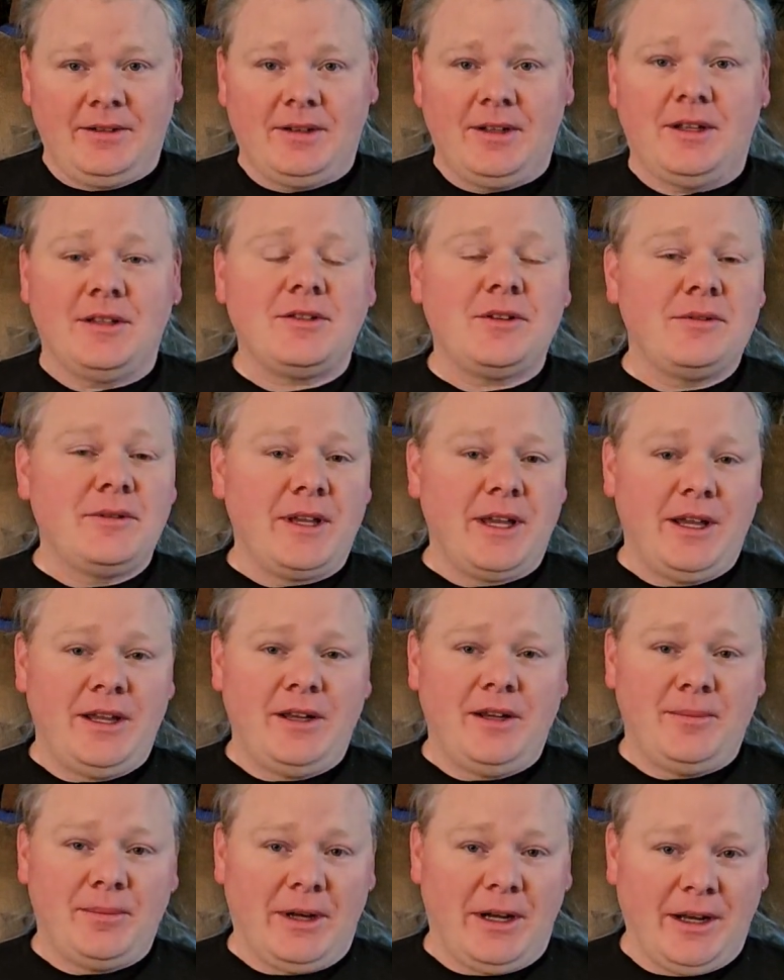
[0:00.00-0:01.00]
It's okay
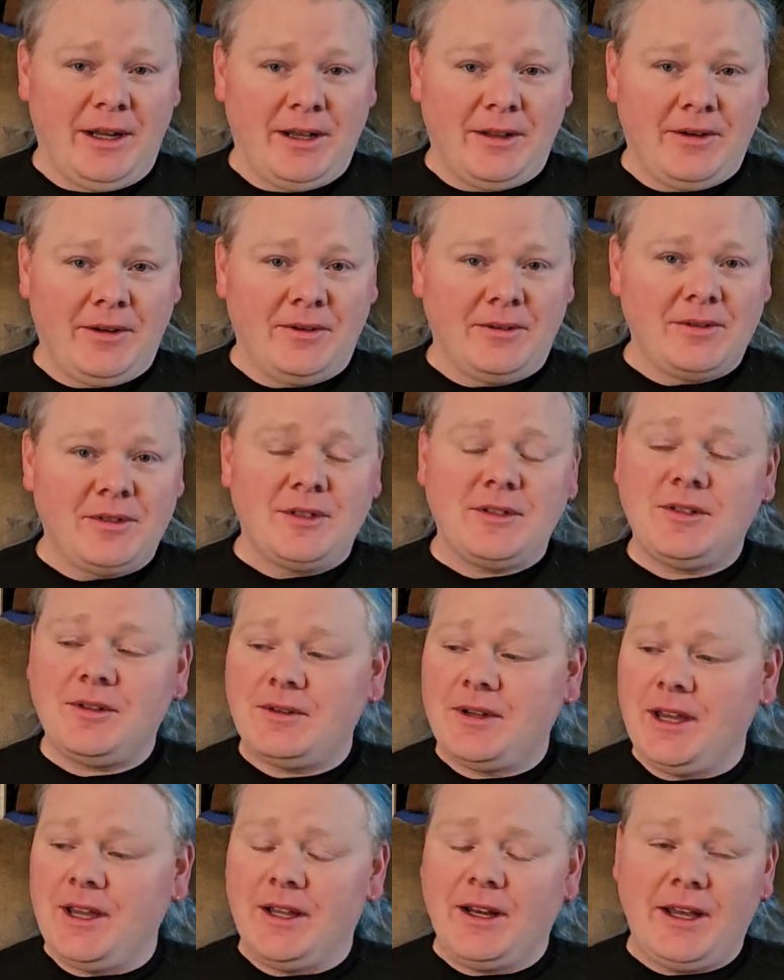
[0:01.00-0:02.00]
to buy those. It's
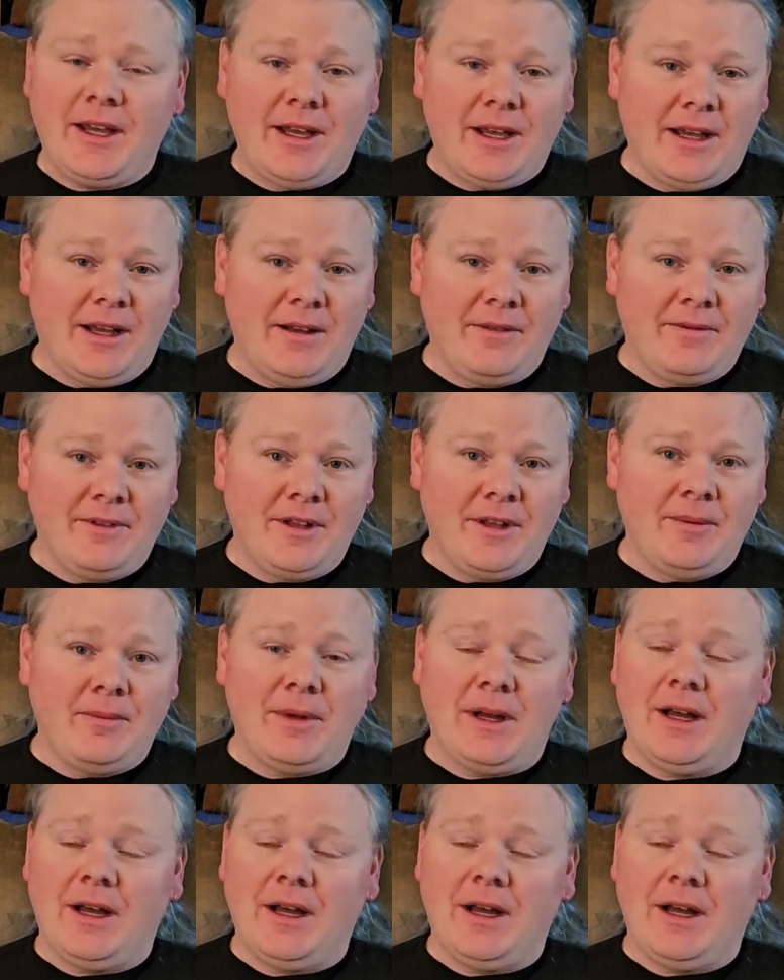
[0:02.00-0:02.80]
okay to have them.